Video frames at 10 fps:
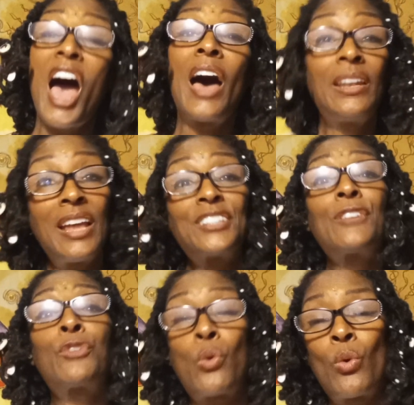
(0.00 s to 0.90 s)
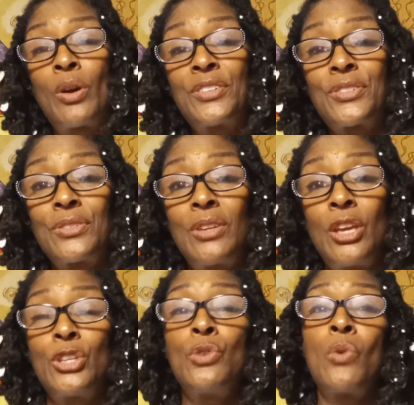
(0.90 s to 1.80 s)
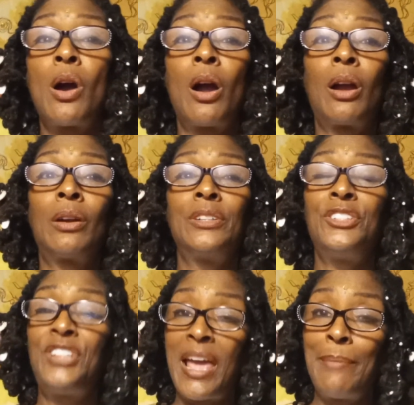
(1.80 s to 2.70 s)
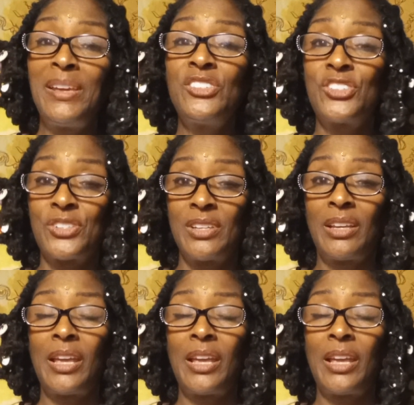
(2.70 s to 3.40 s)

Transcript: Unless, of course, you are damaged